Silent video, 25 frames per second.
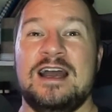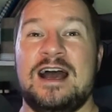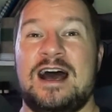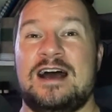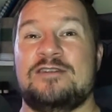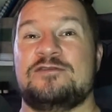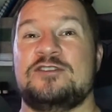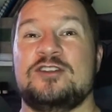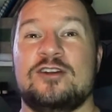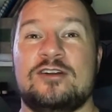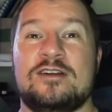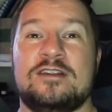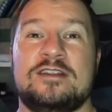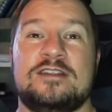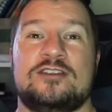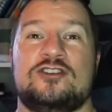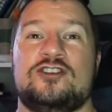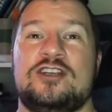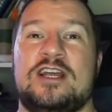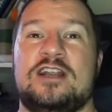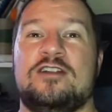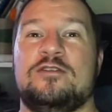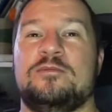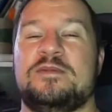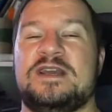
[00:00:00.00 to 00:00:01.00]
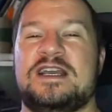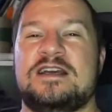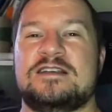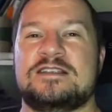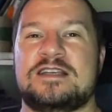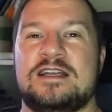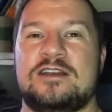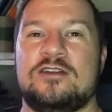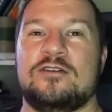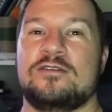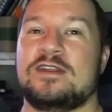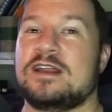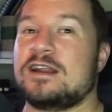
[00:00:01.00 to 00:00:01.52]
I've started this channel because
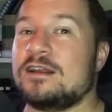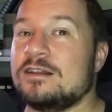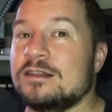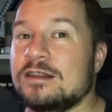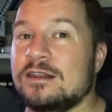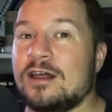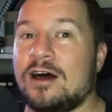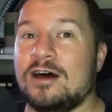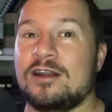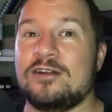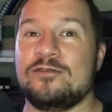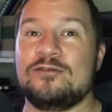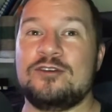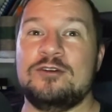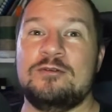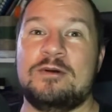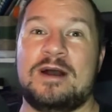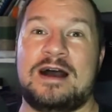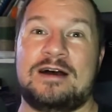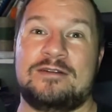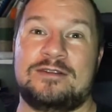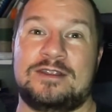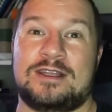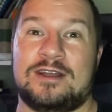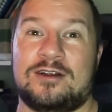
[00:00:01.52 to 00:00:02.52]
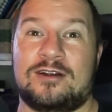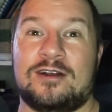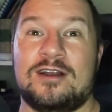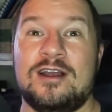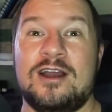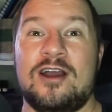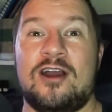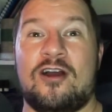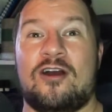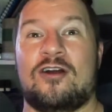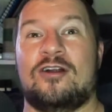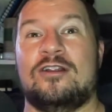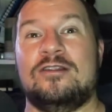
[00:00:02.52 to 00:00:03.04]
I know that a lot of you out there
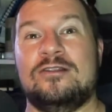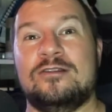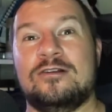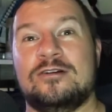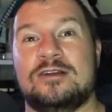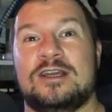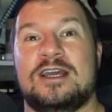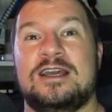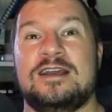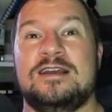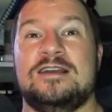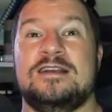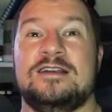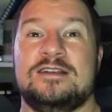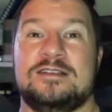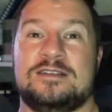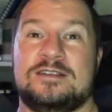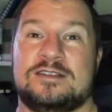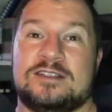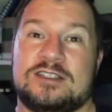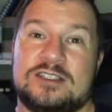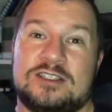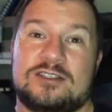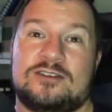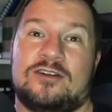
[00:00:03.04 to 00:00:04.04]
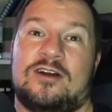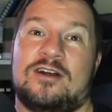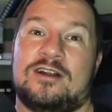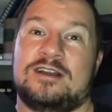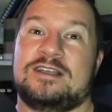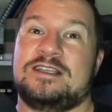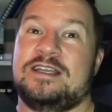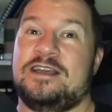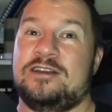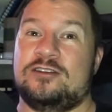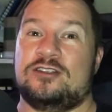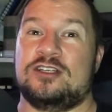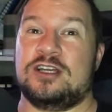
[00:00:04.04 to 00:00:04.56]
are looking to start
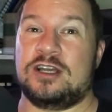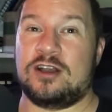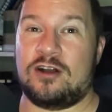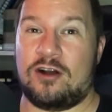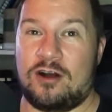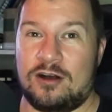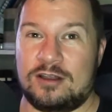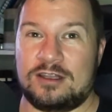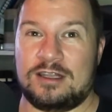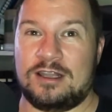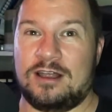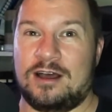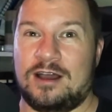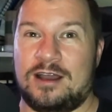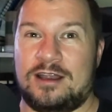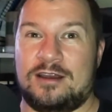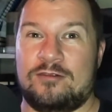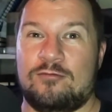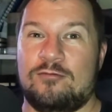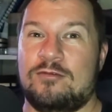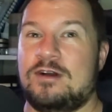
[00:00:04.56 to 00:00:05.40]
teaching online,